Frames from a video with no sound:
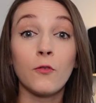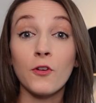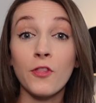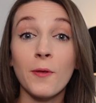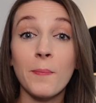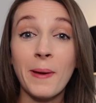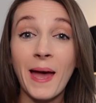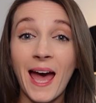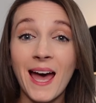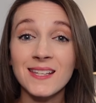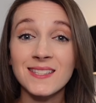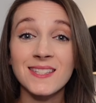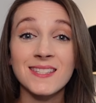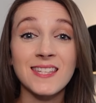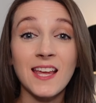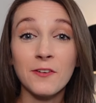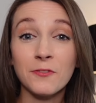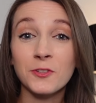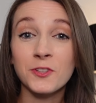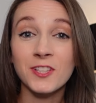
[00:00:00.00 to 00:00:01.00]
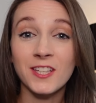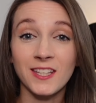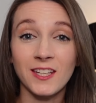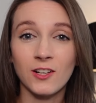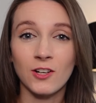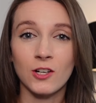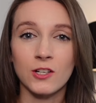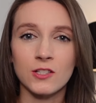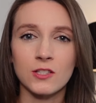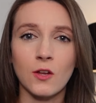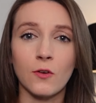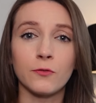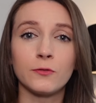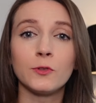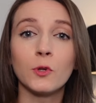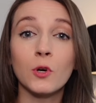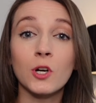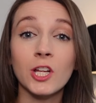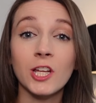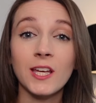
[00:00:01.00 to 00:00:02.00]
For the past several years,
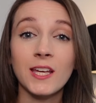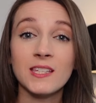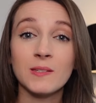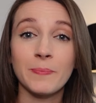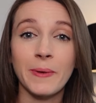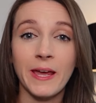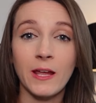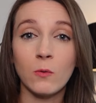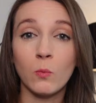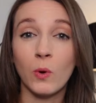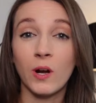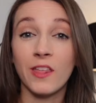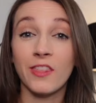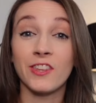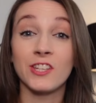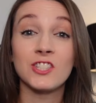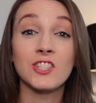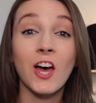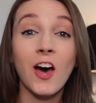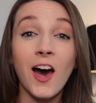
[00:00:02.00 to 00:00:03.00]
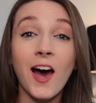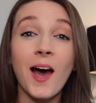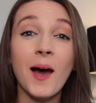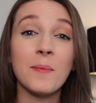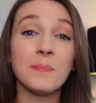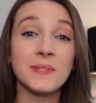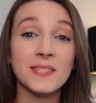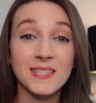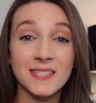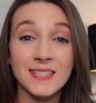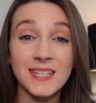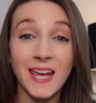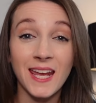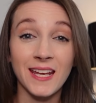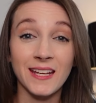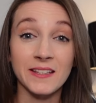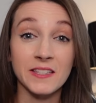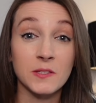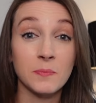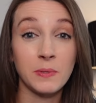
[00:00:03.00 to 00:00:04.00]
Florida has been one of the top
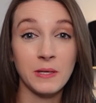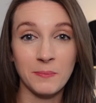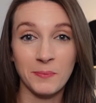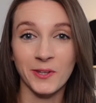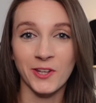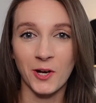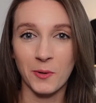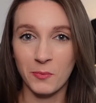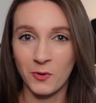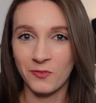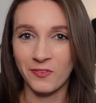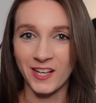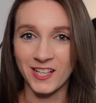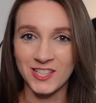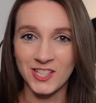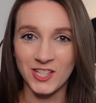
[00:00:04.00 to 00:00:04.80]
states people are moving